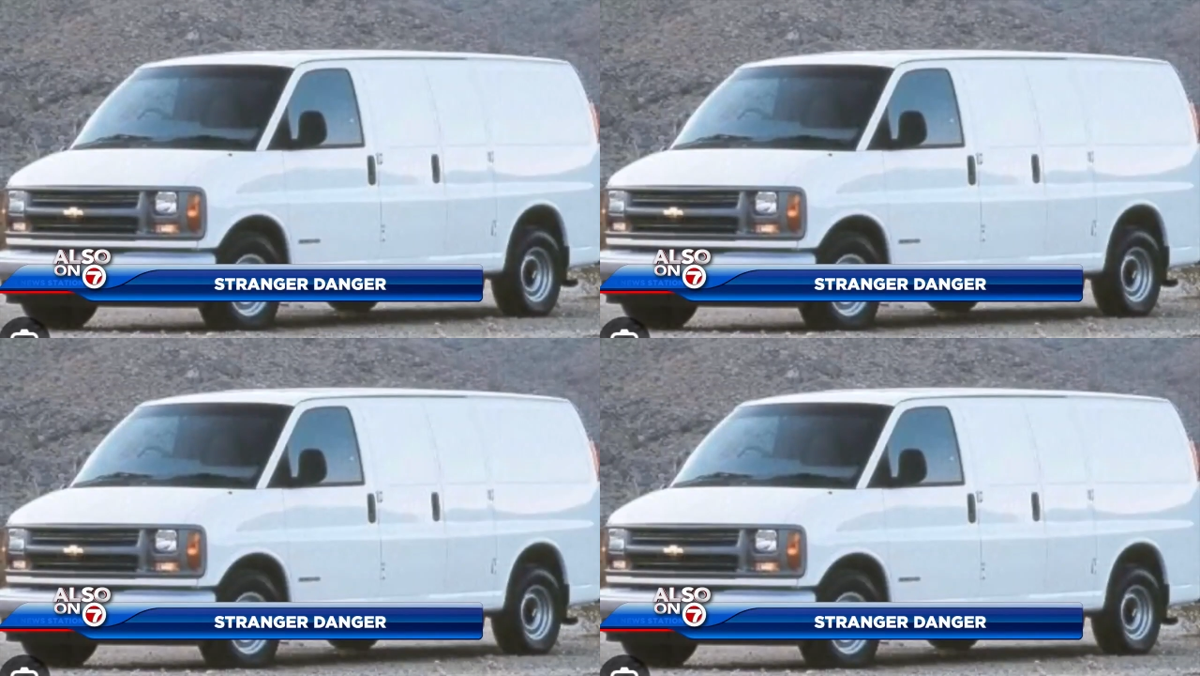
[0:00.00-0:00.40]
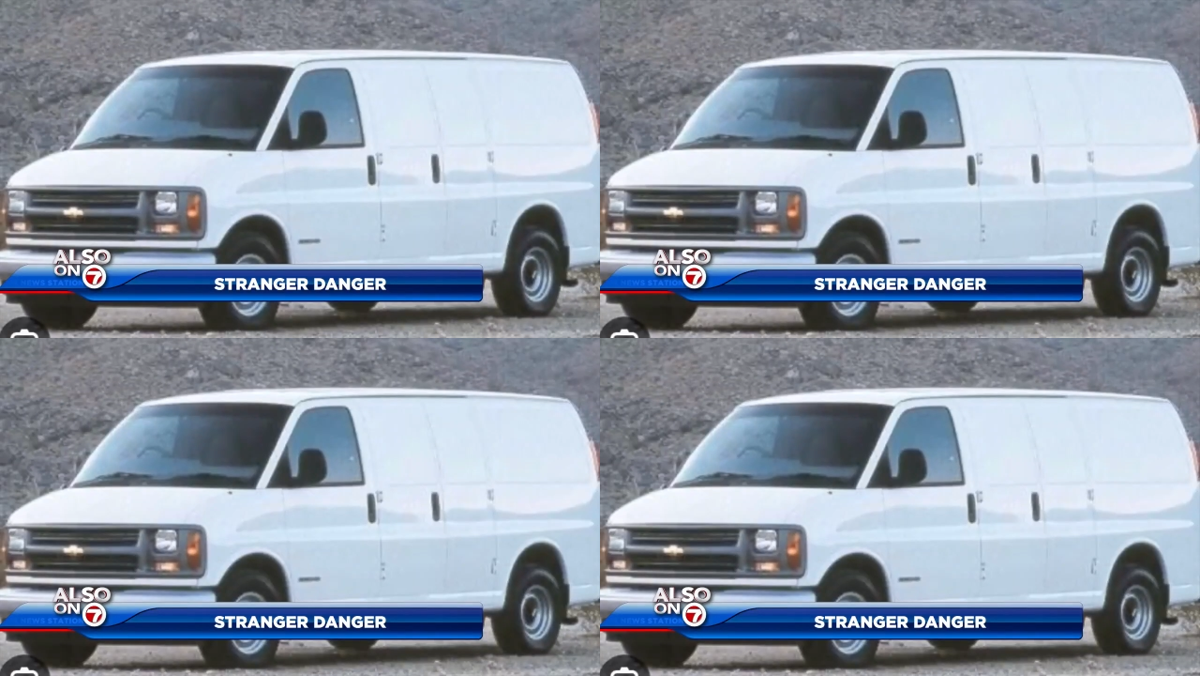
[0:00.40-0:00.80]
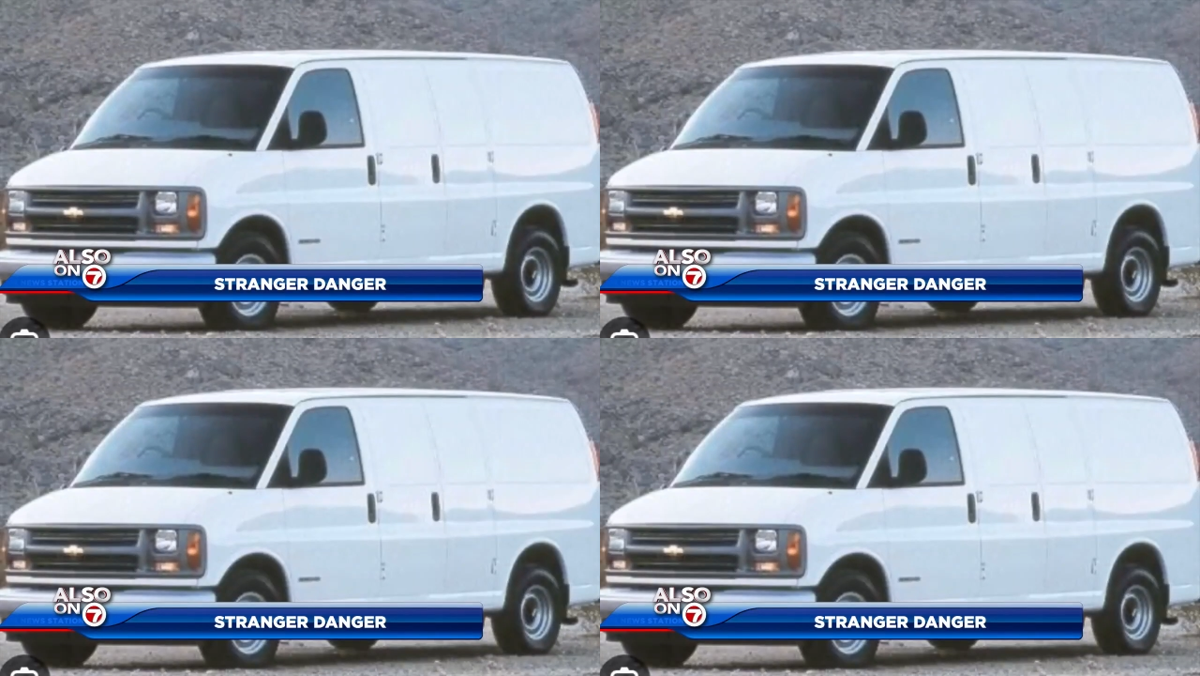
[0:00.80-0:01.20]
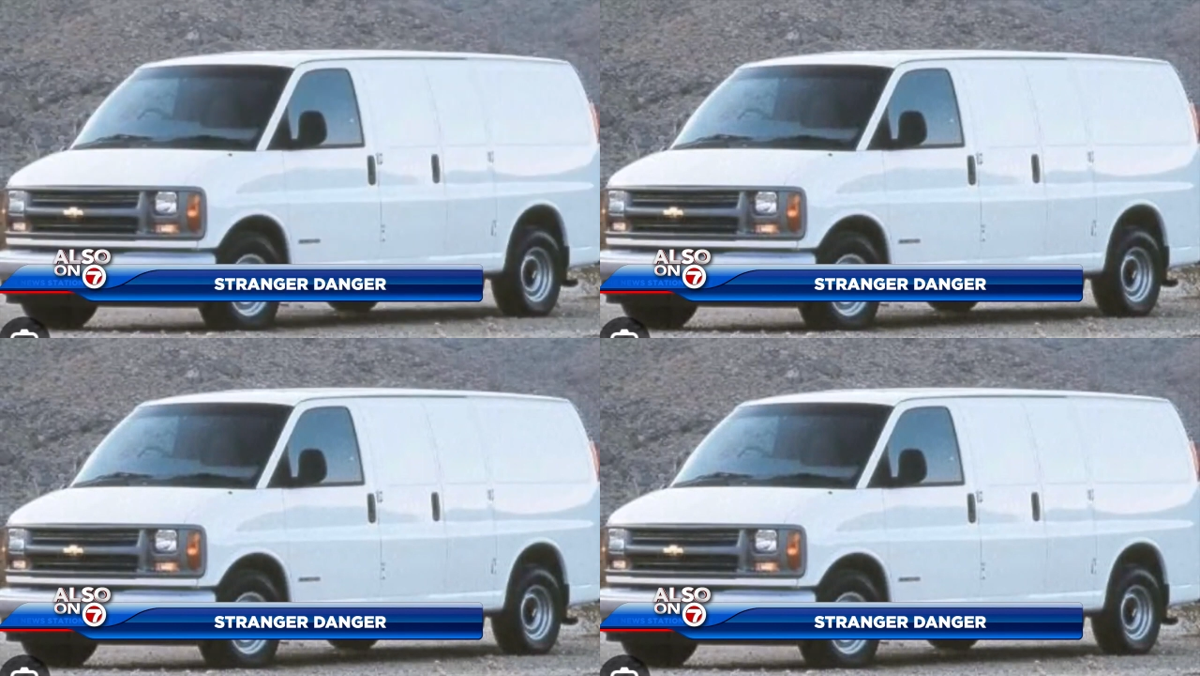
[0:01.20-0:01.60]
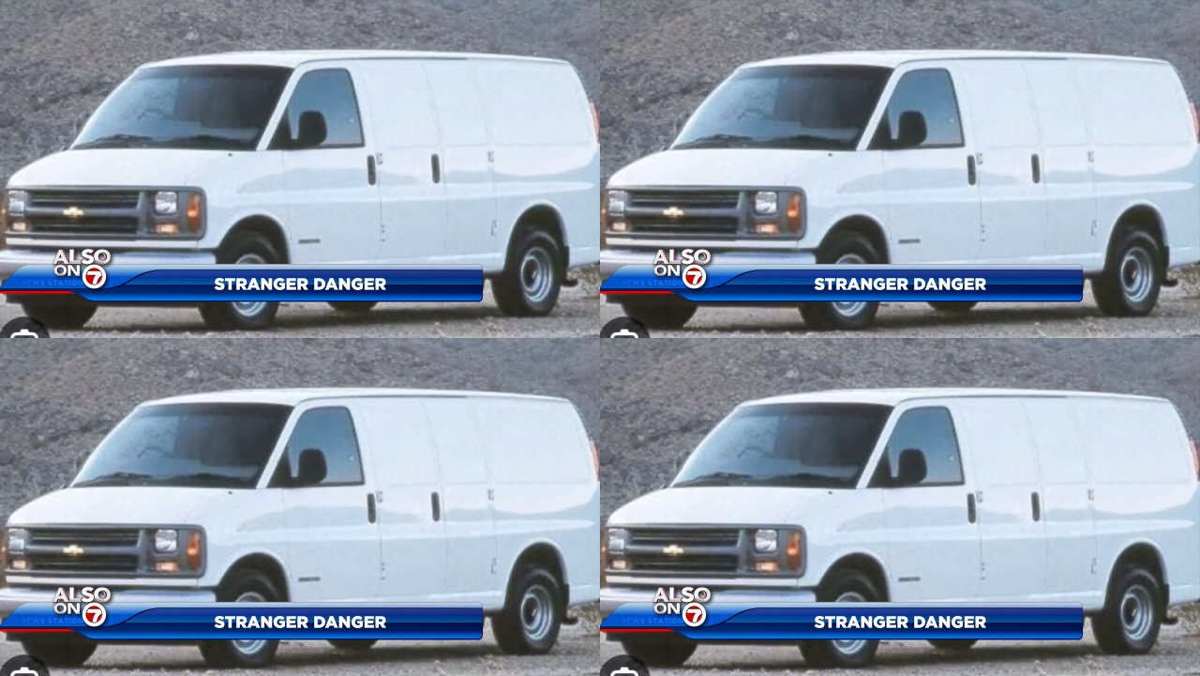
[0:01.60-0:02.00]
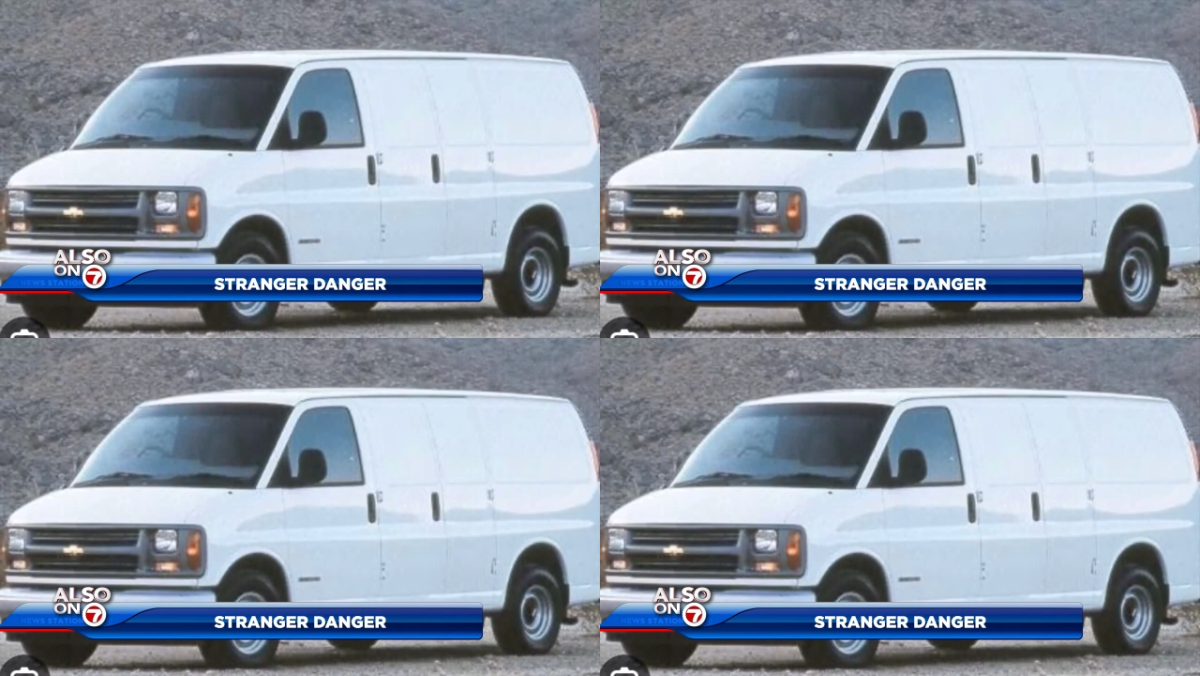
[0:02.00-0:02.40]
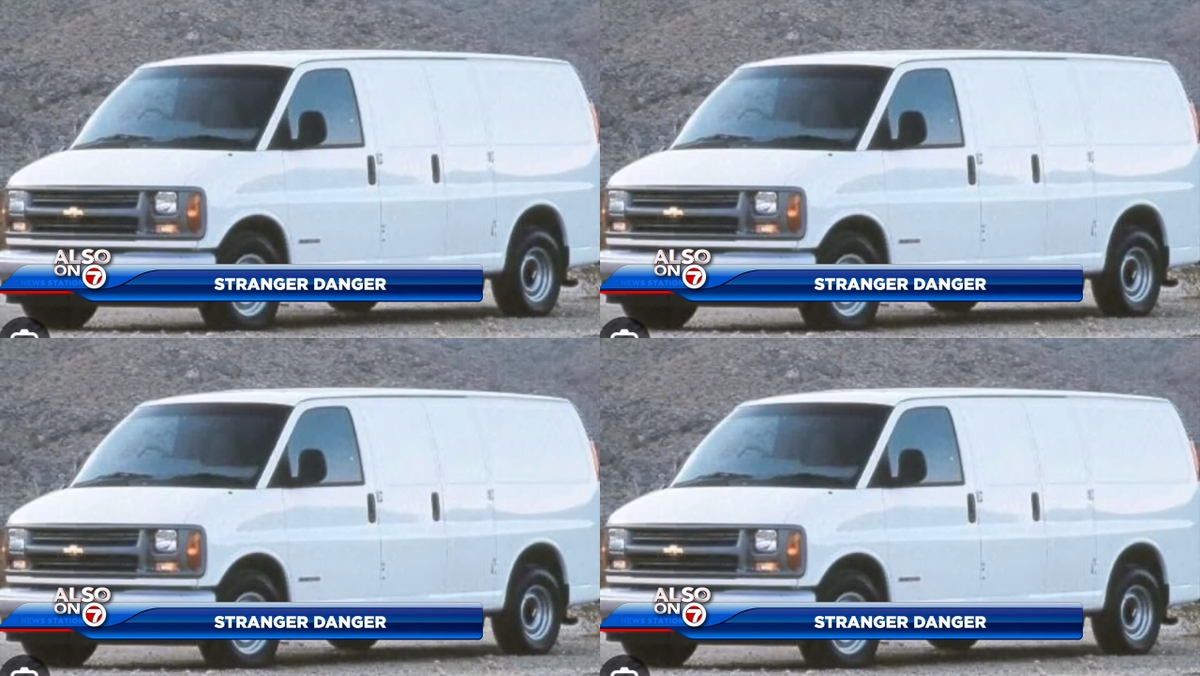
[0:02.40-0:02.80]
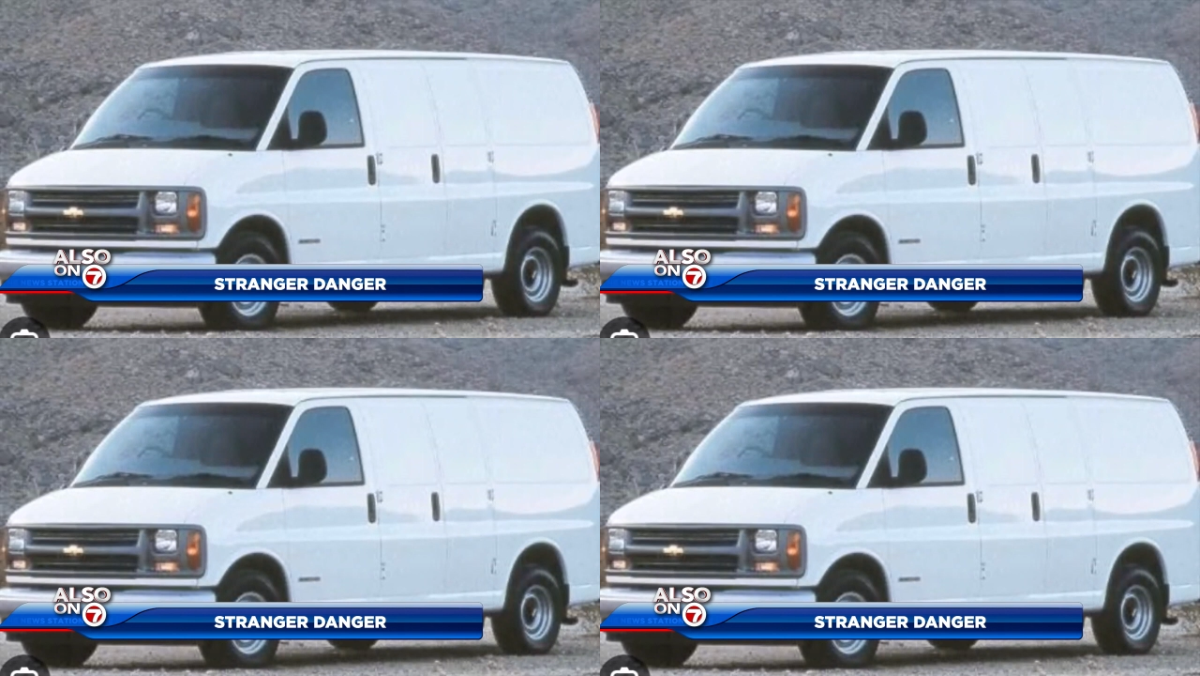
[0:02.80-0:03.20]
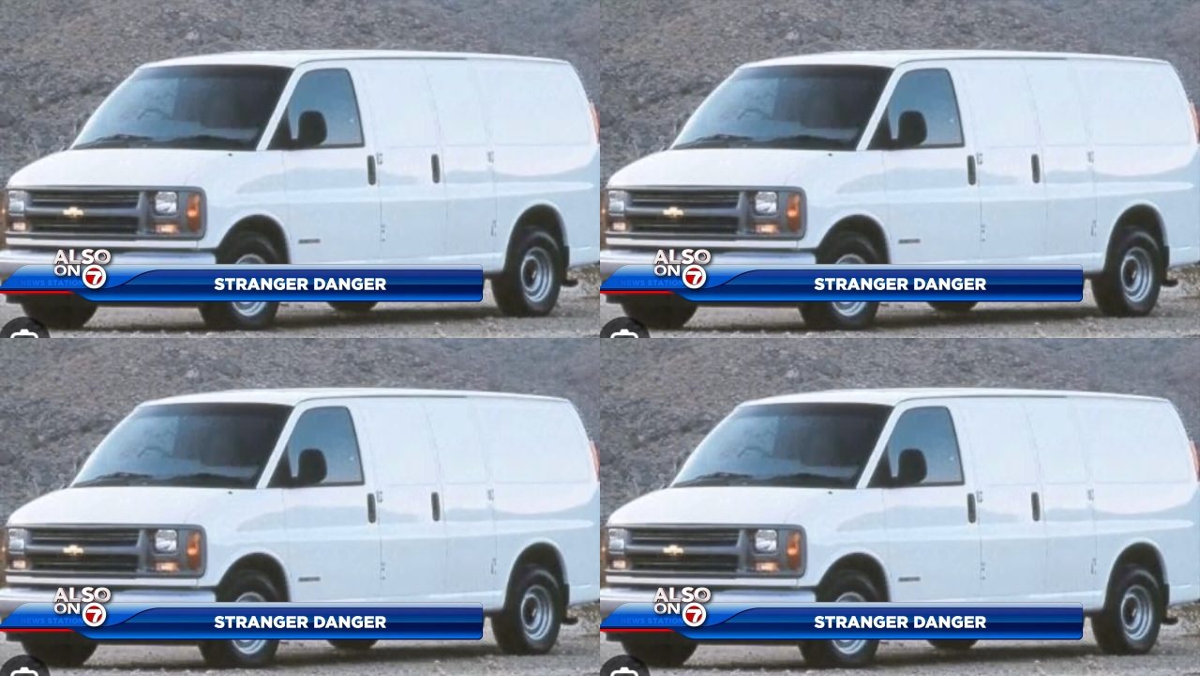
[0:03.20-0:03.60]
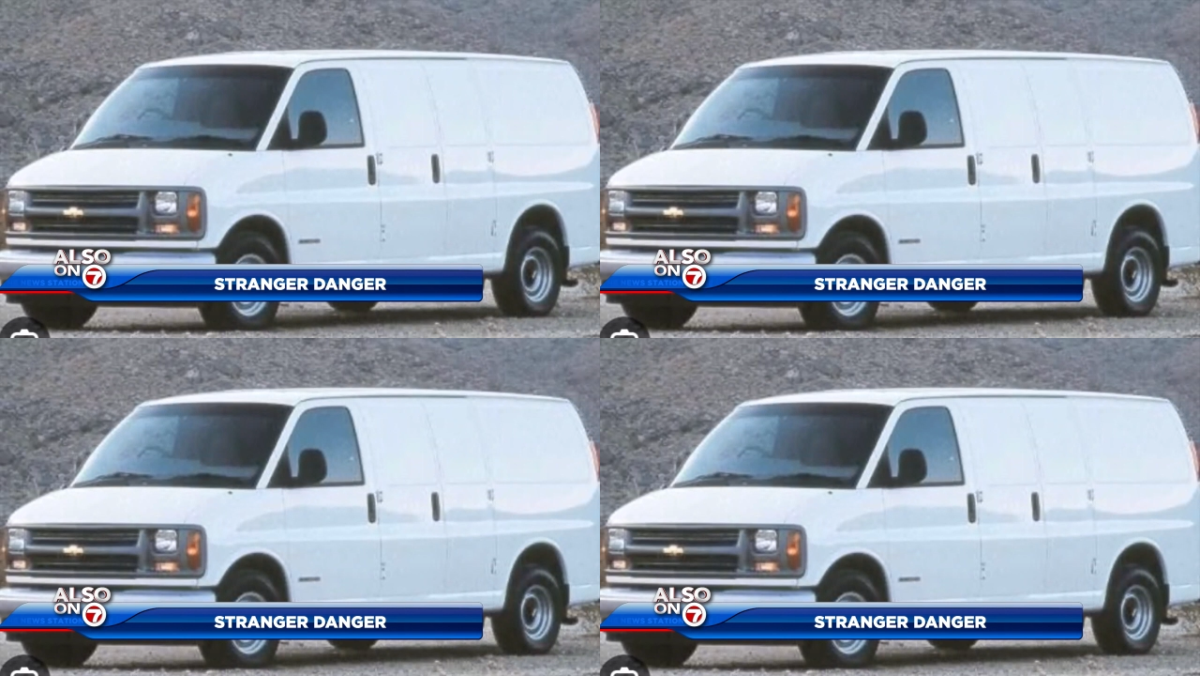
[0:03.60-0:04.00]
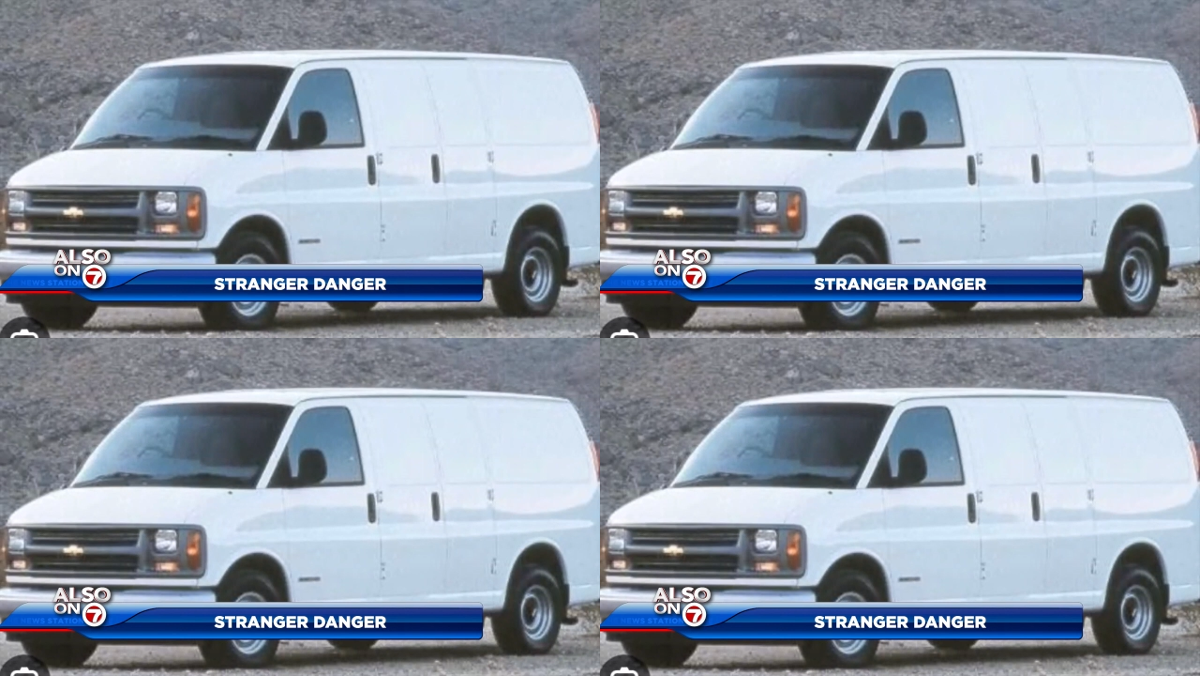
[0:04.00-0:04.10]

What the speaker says: Nobody's mouth can be seen.